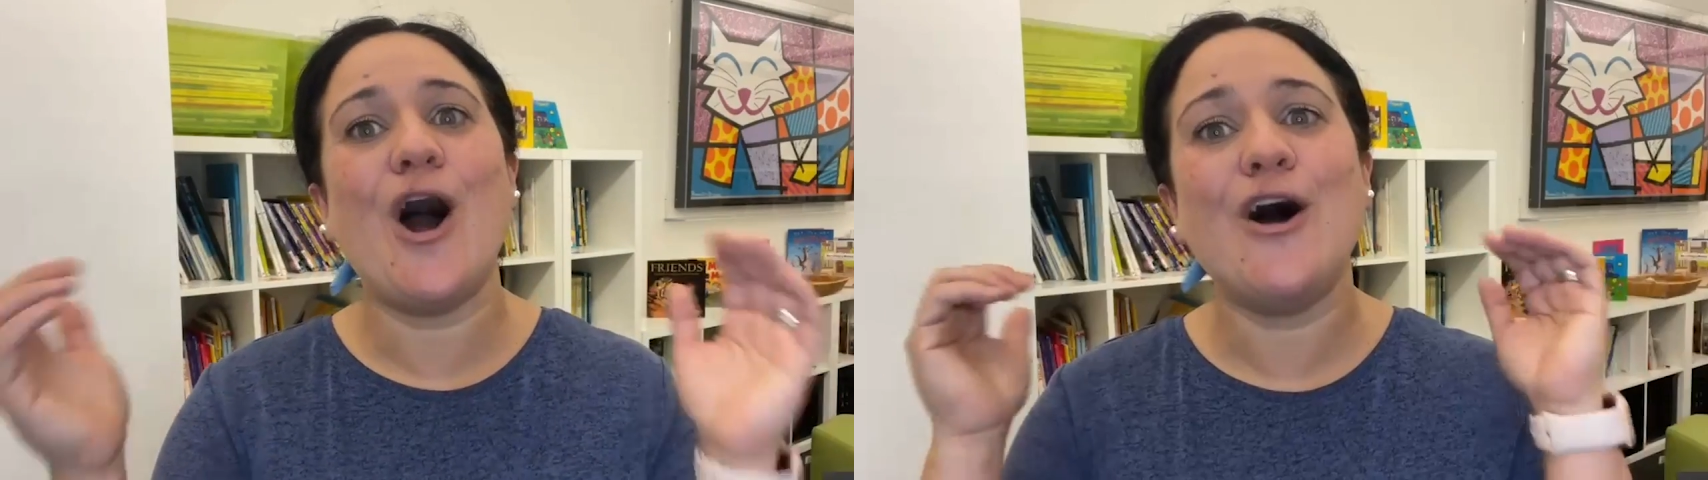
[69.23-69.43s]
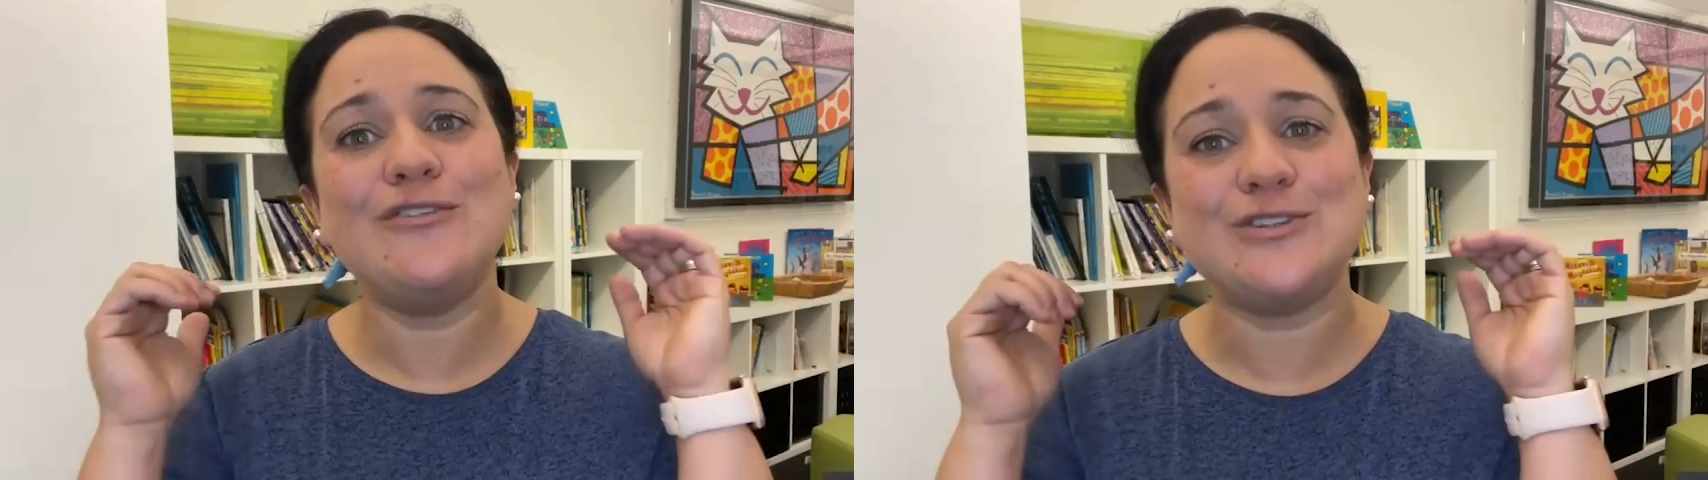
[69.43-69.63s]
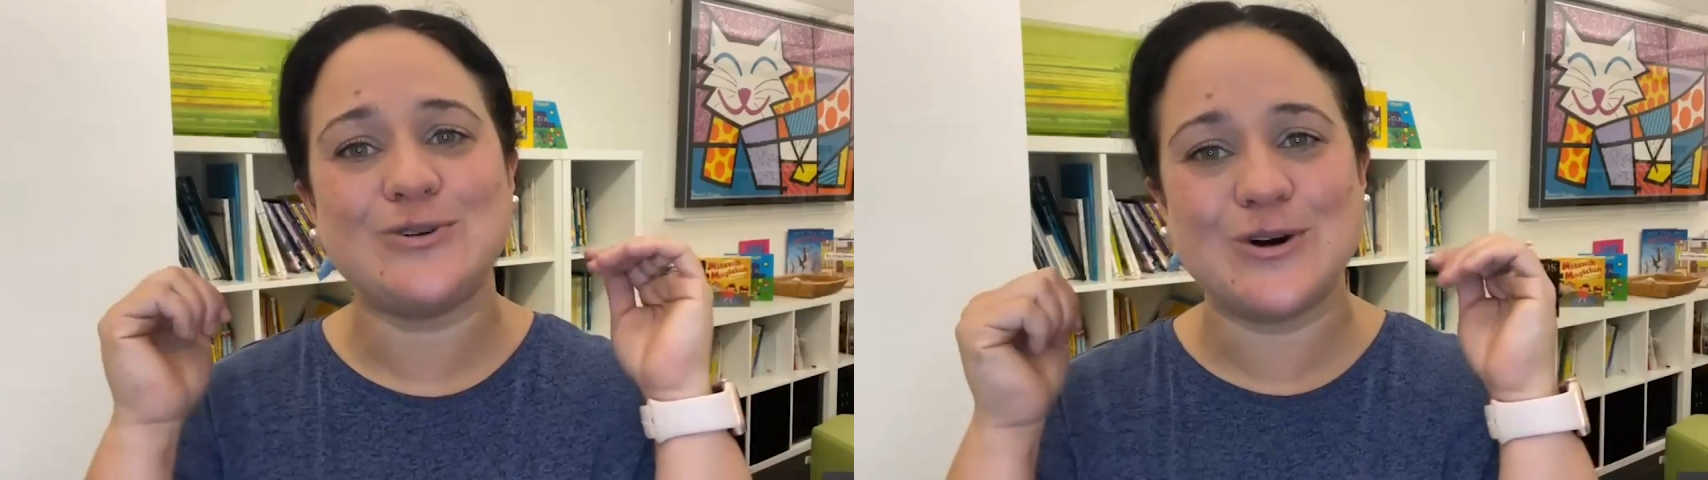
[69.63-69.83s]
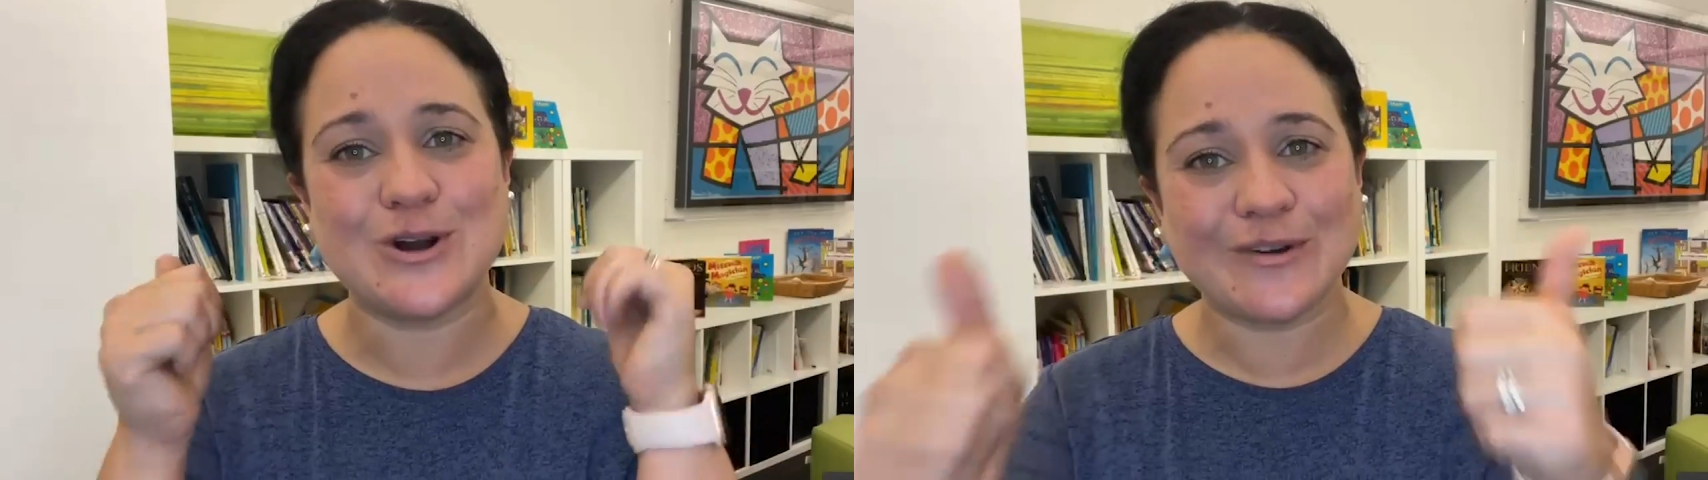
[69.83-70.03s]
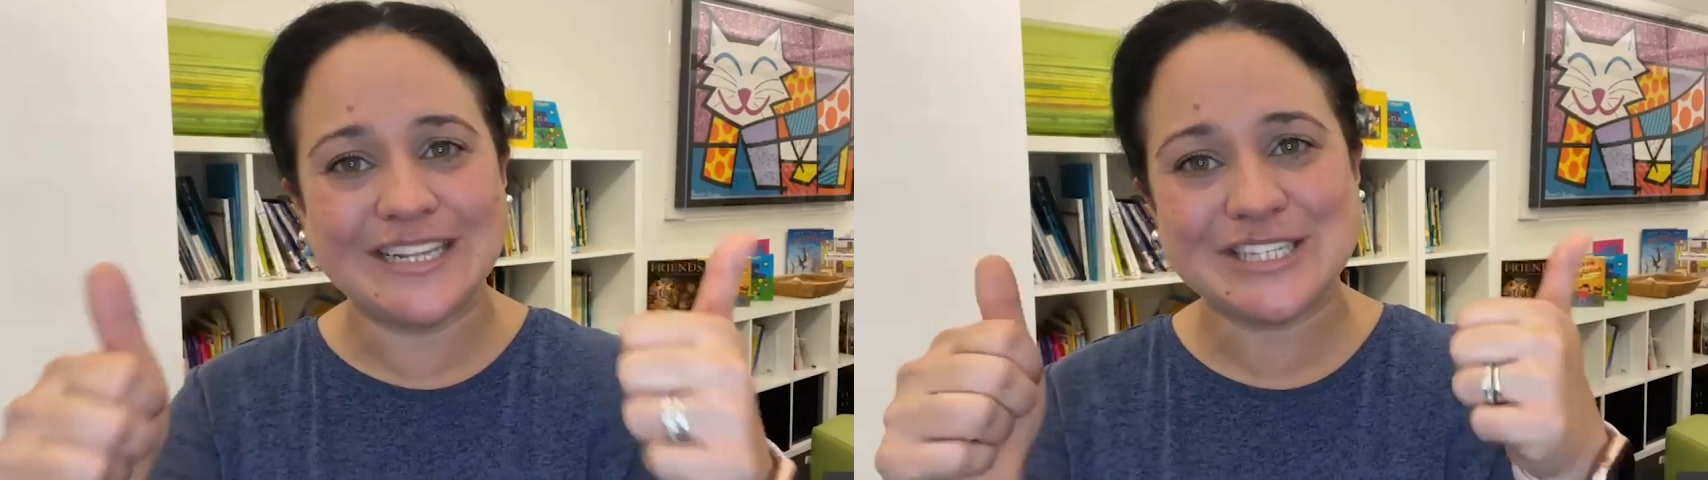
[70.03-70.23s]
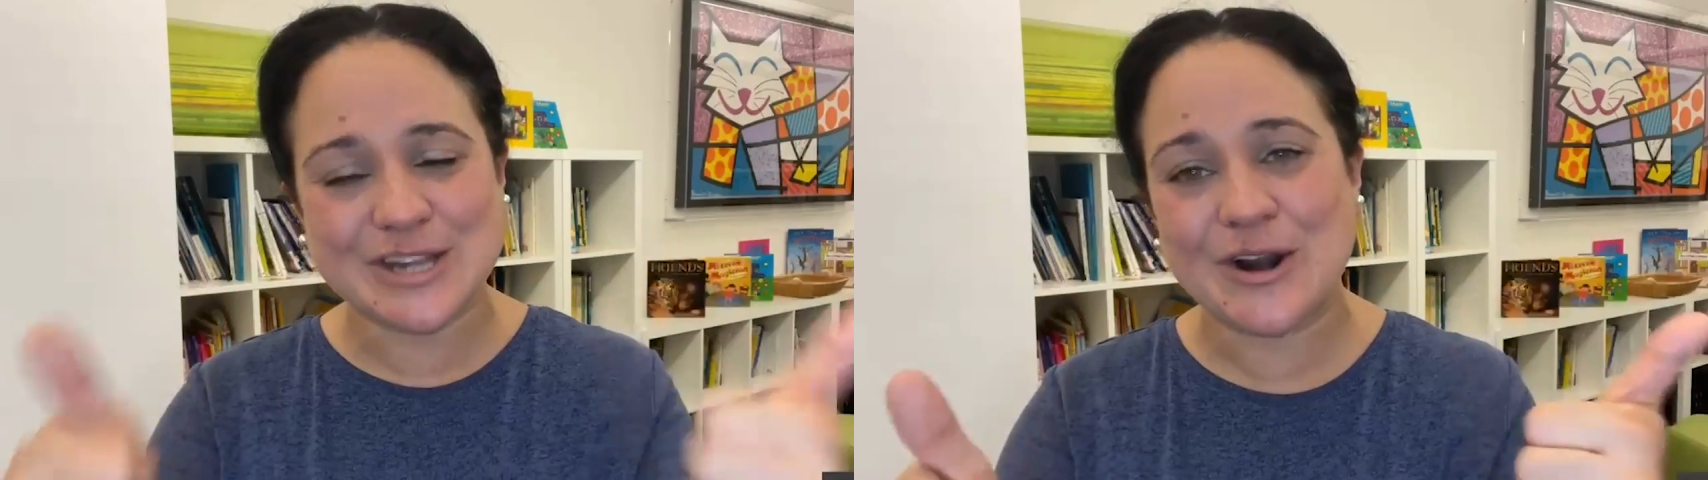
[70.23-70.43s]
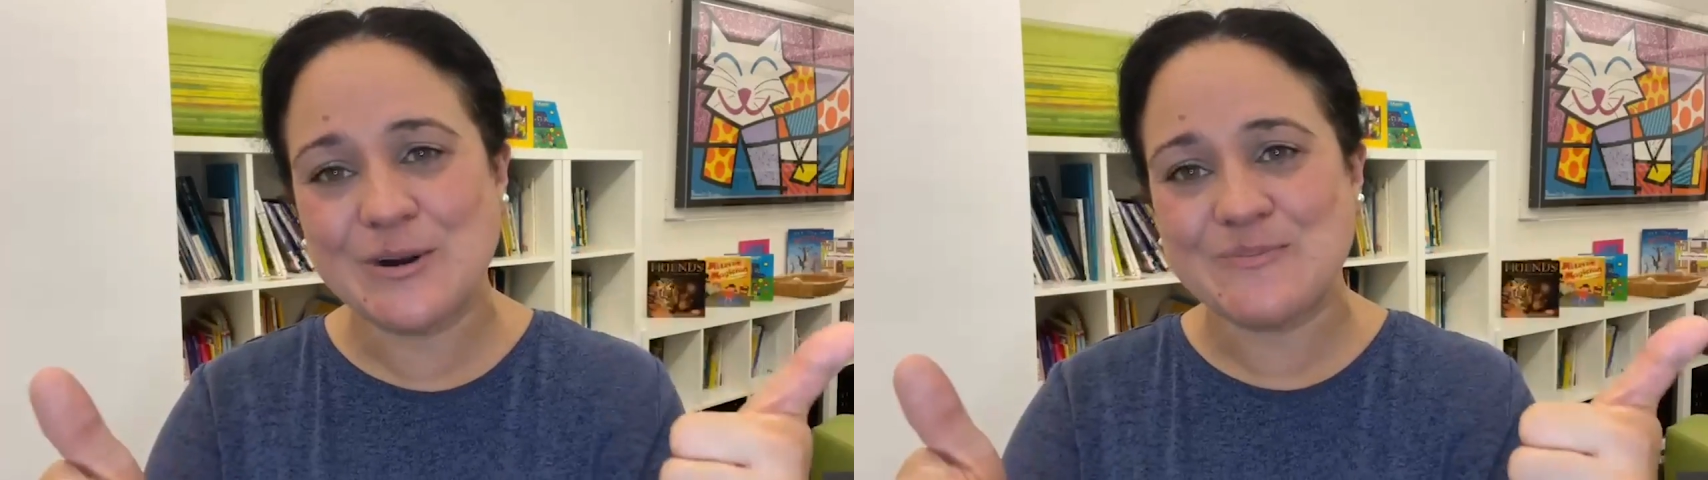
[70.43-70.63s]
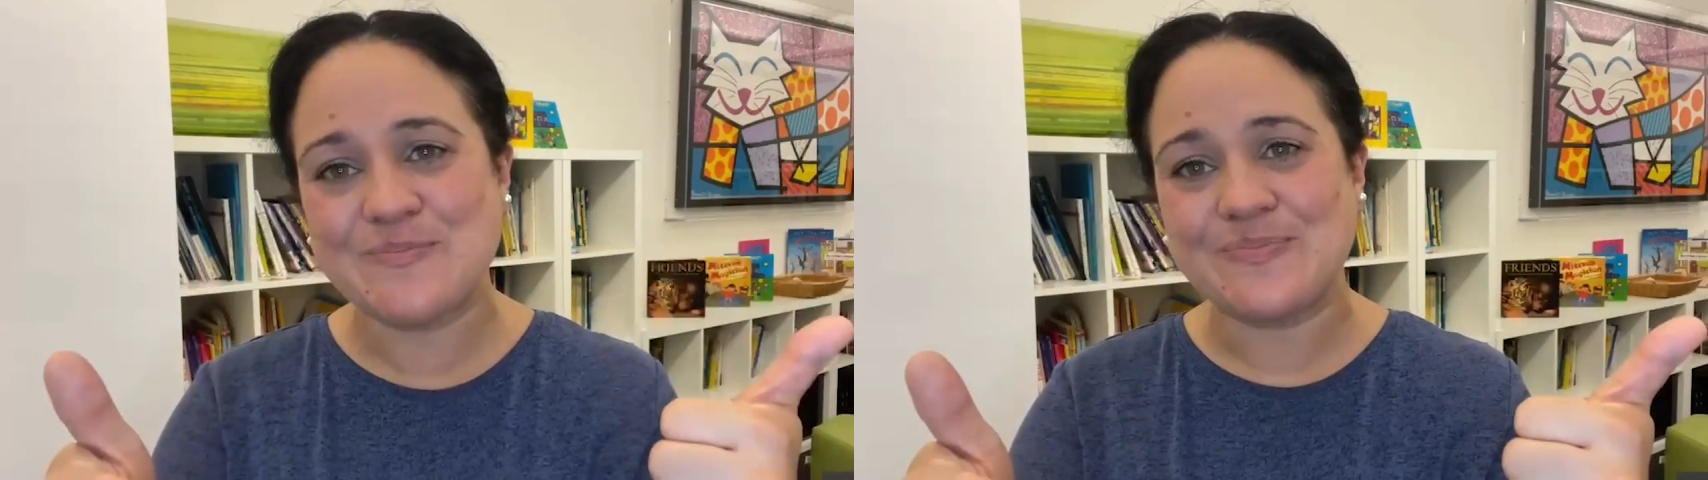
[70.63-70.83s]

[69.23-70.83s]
off to a great start?